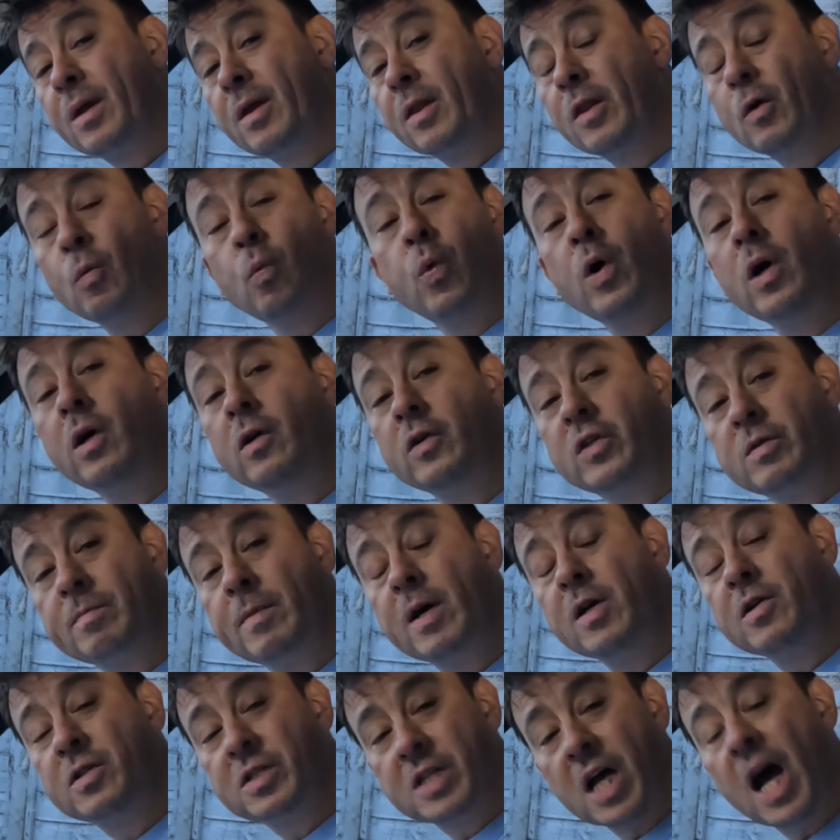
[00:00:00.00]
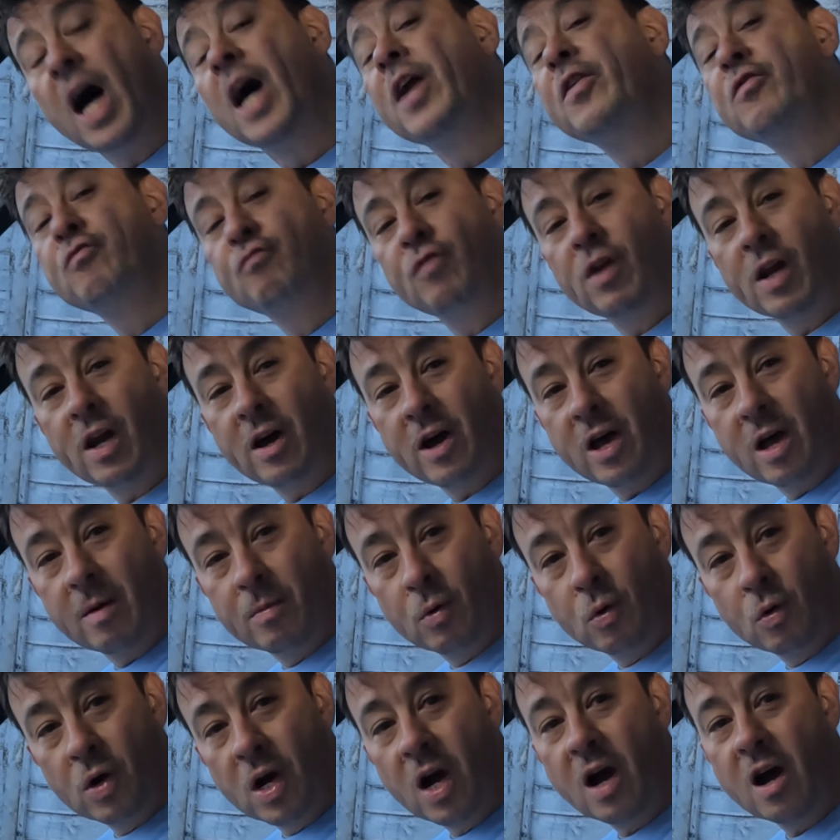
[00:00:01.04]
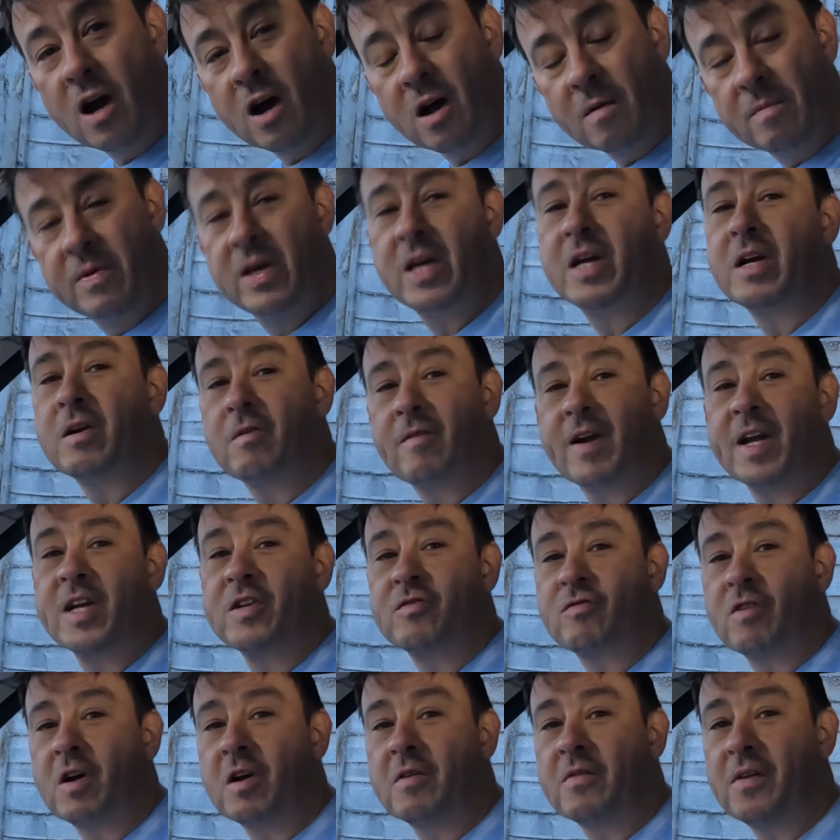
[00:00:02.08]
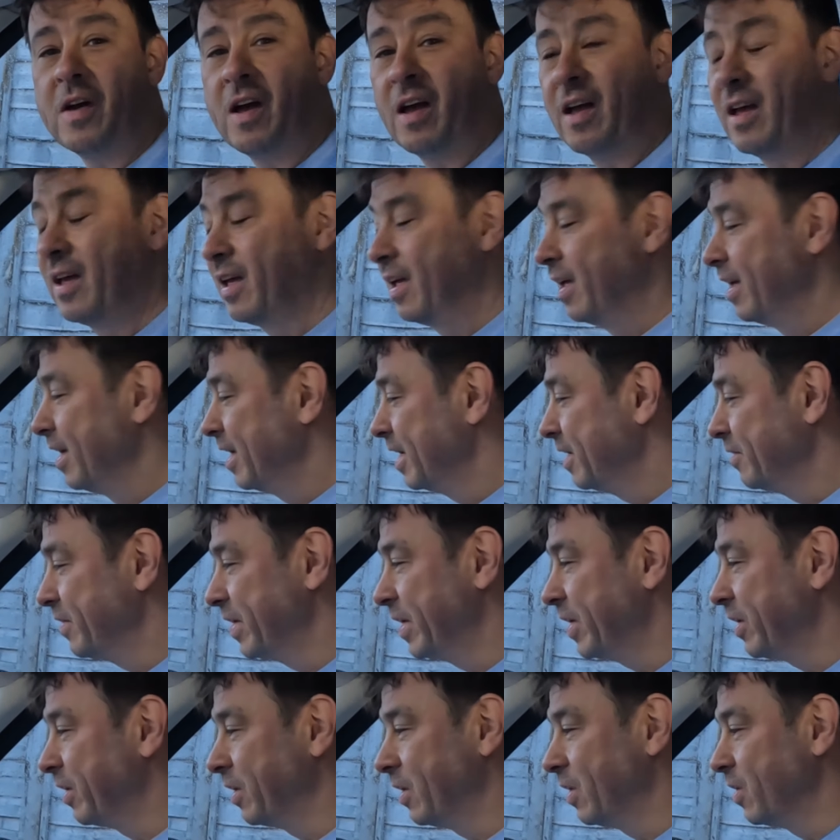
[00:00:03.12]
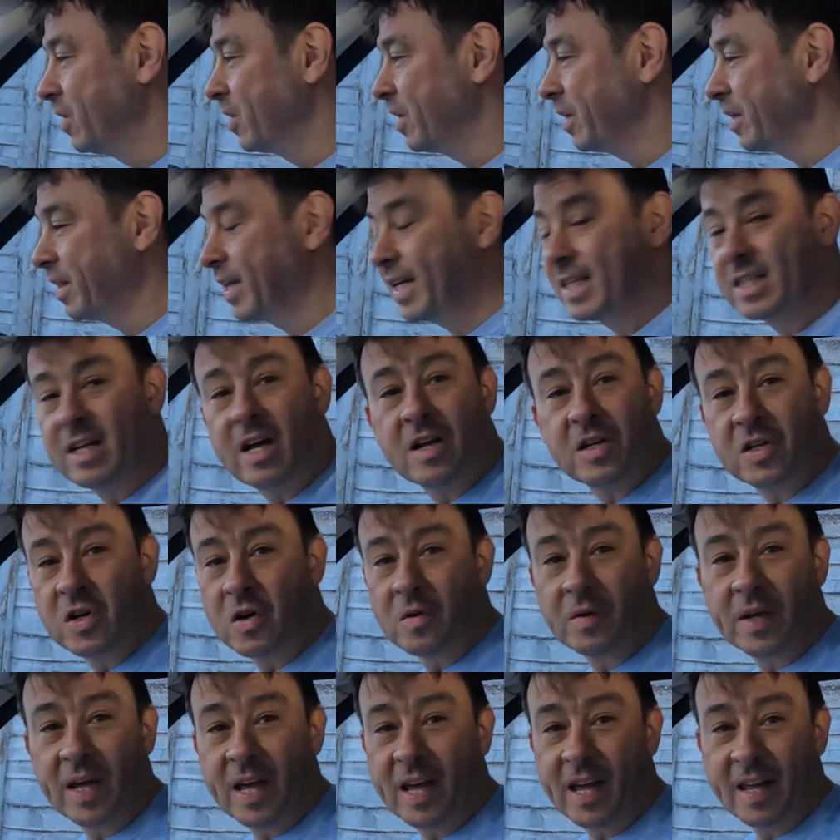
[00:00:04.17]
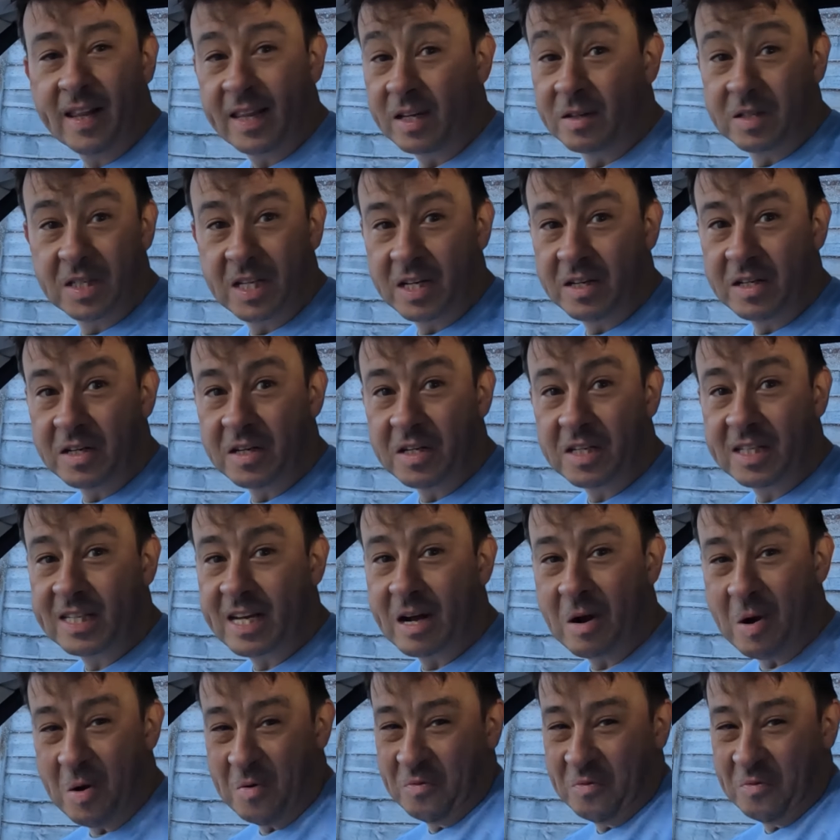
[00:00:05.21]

the world's most unreliable car being a Range Rover. You've only got to look at things like Top Gear. They'll tell you just how